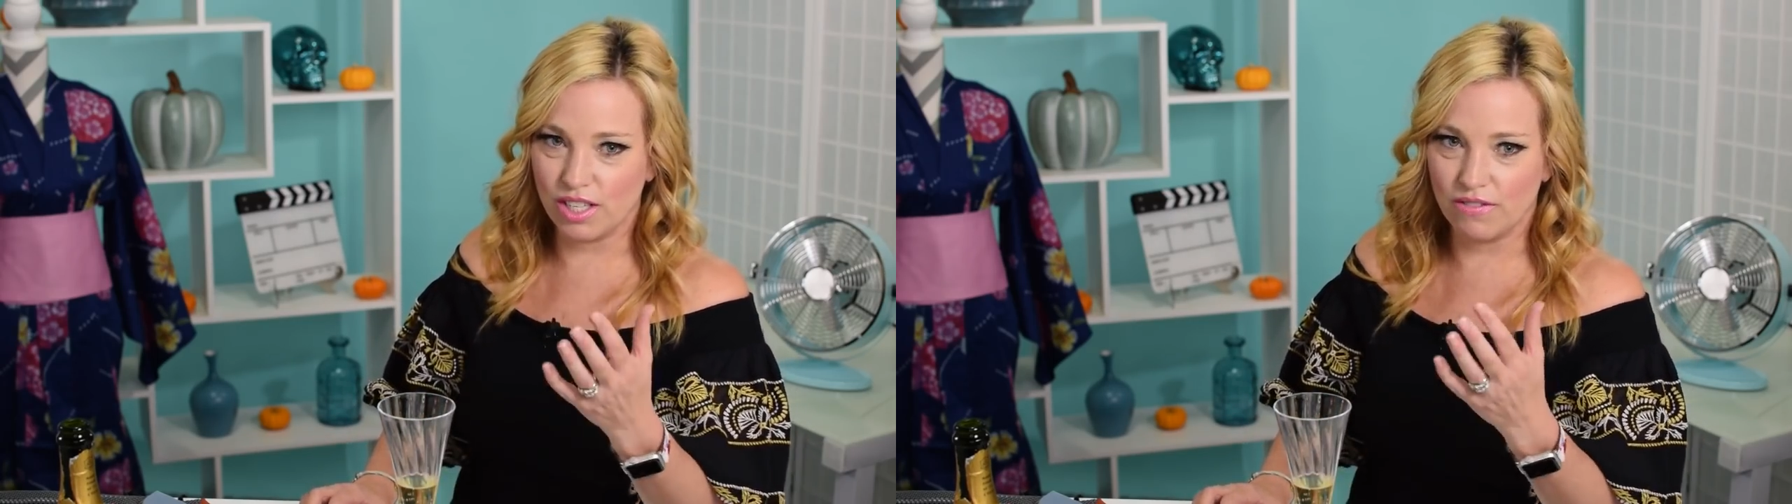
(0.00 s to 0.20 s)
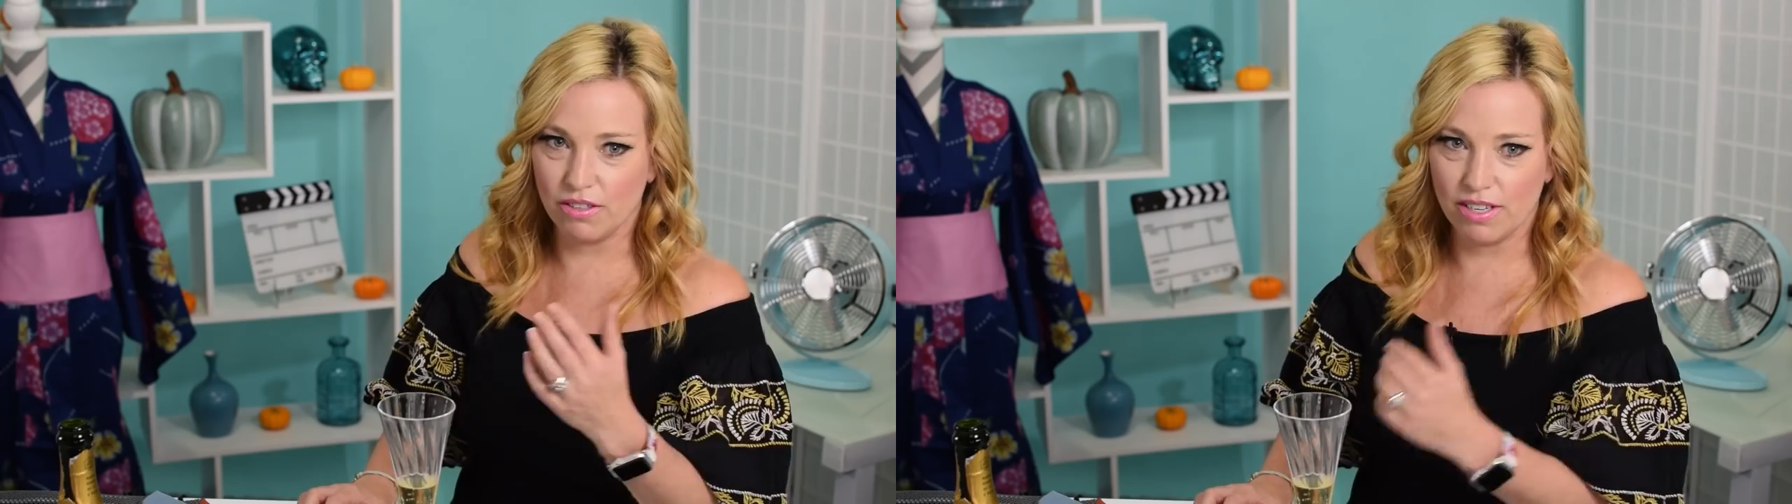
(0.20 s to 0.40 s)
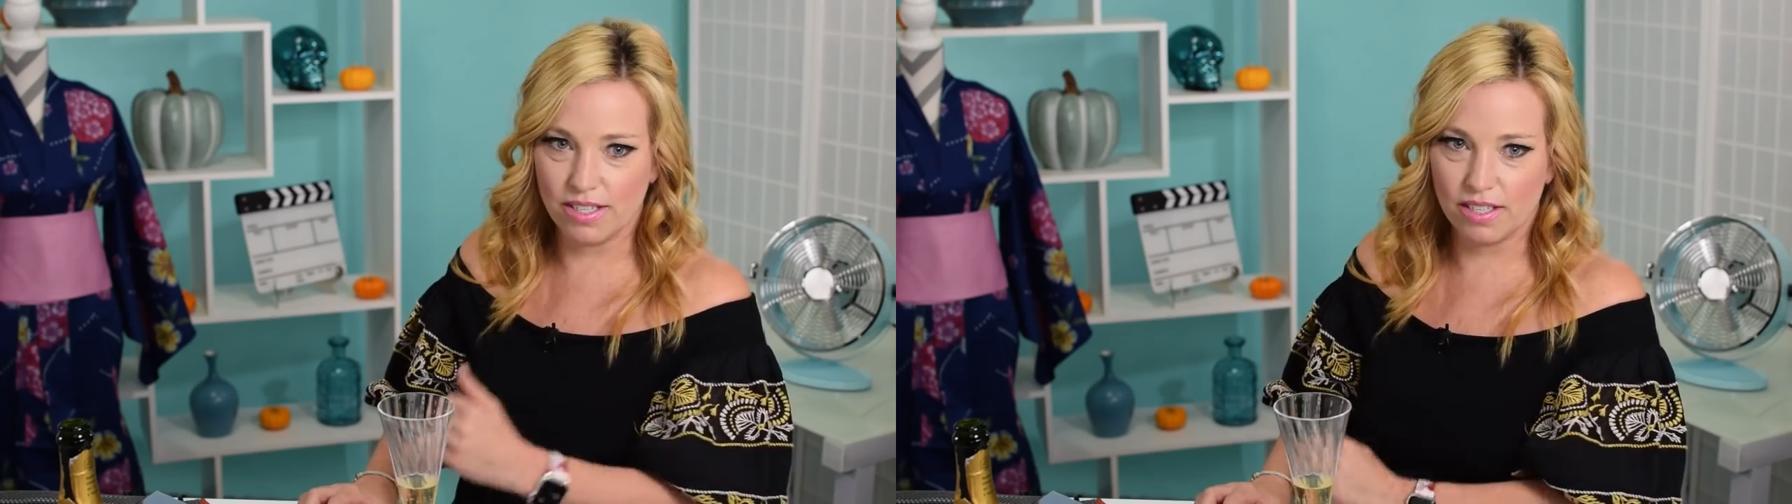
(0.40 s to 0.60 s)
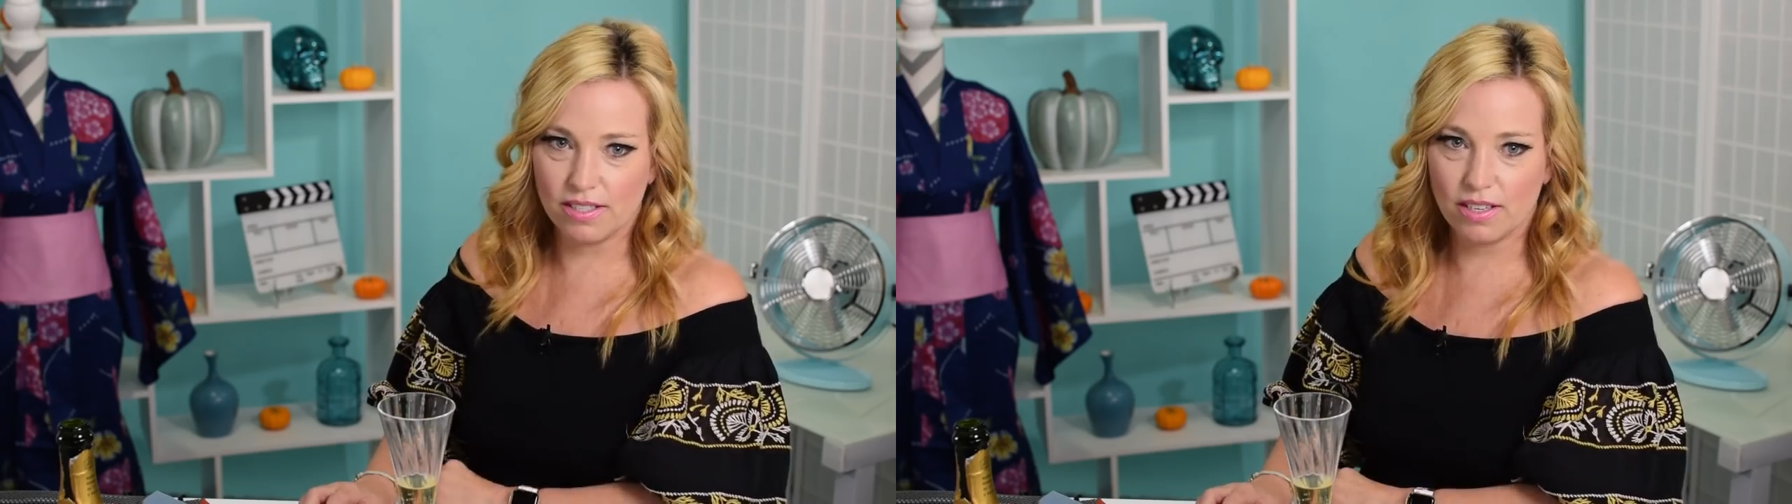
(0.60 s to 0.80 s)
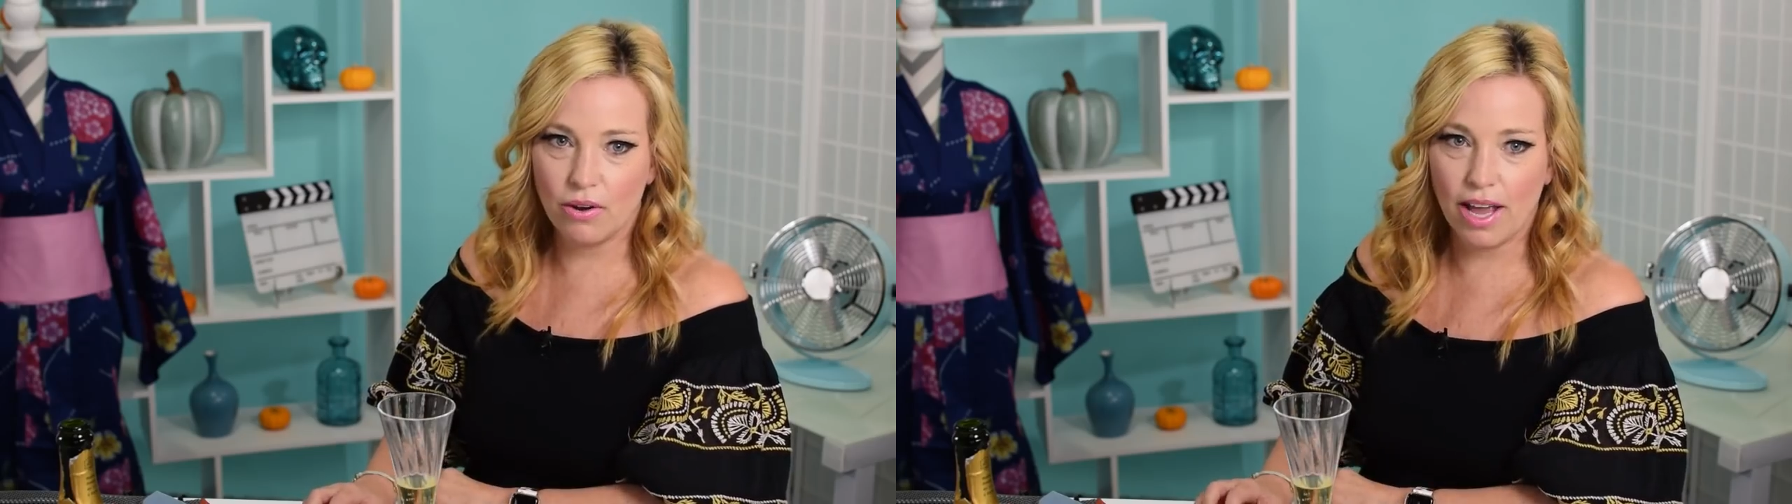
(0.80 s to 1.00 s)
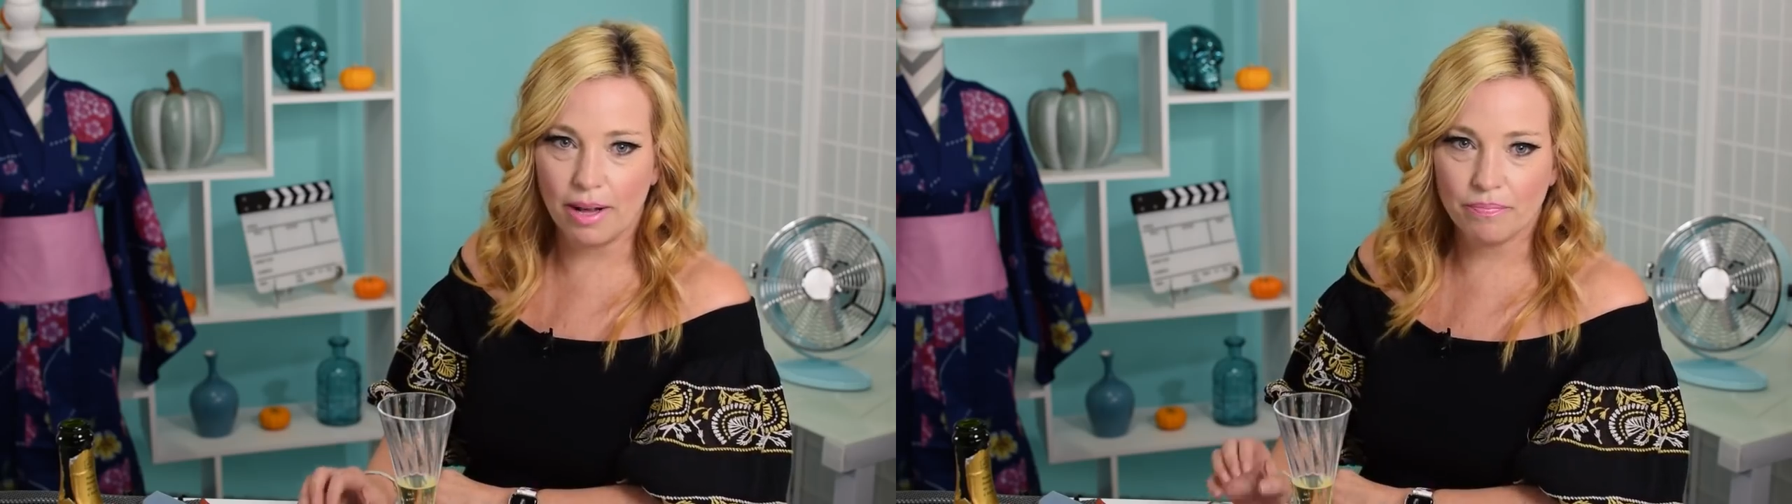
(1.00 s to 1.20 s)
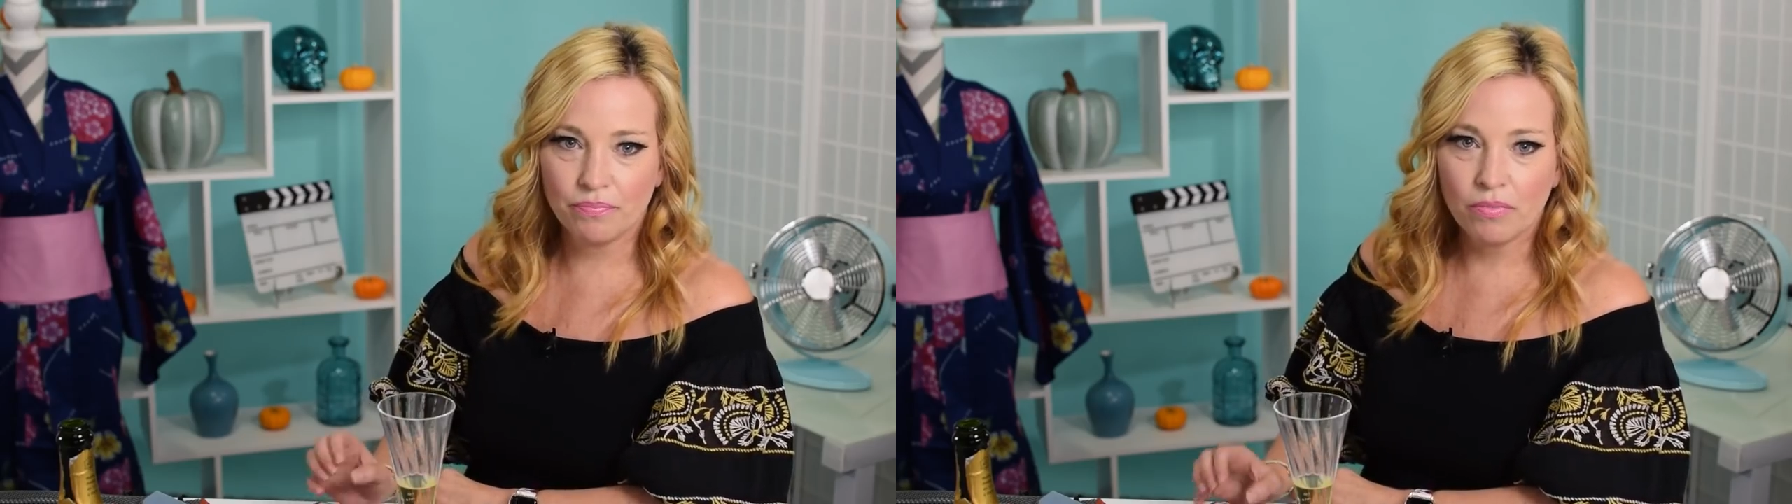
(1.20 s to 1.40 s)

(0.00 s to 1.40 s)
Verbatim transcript: safety reasons. Okay,